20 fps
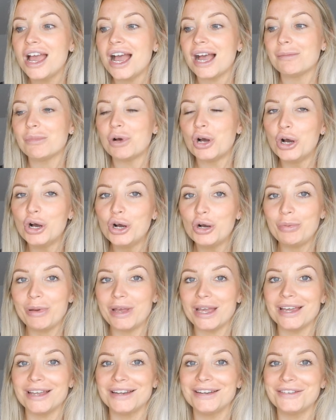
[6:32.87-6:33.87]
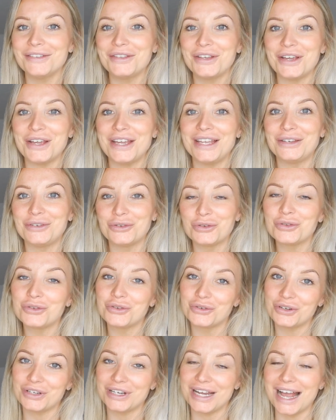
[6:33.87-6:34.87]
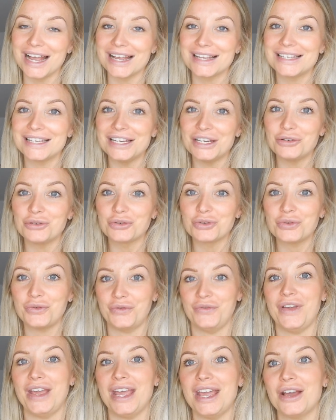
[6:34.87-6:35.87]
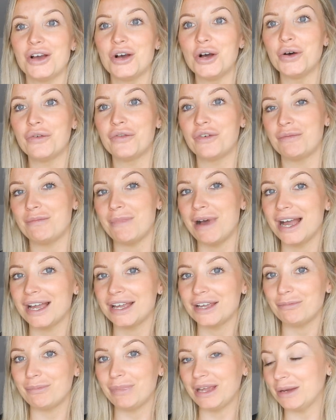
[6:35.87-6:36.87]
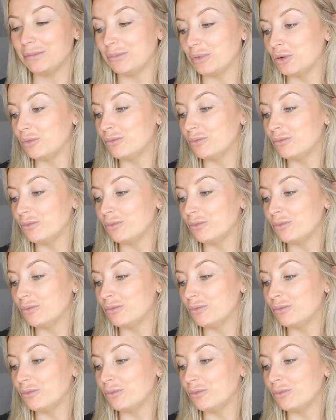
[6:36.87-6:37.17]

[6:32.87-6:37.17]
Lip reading: I'm hoping that it does look nice and it does fit over my big